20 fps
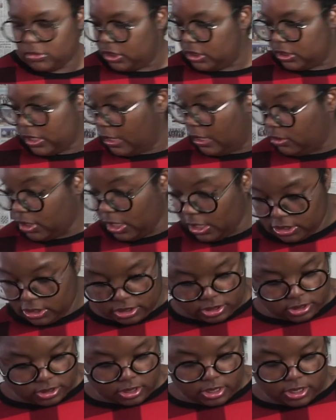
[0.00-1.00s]

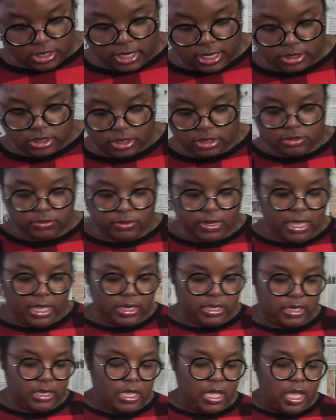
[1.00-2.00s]
and that's just the
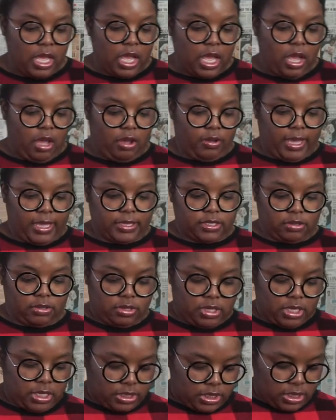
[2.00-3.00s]
reality. Okay, so
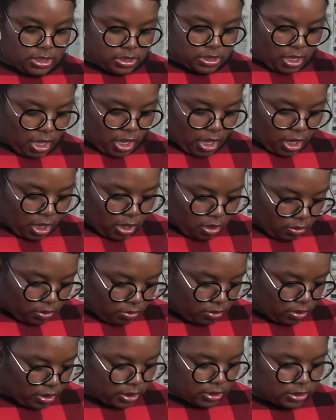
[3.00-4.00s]
this is all
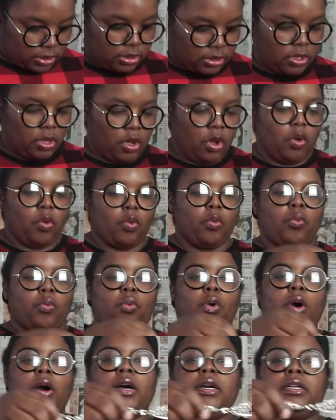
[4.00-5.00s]
on
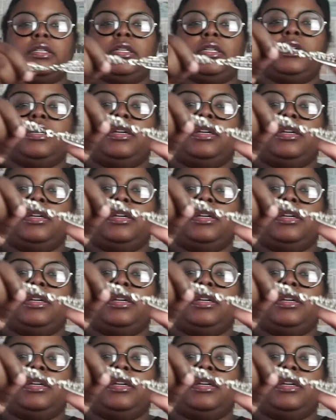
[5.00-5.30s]
one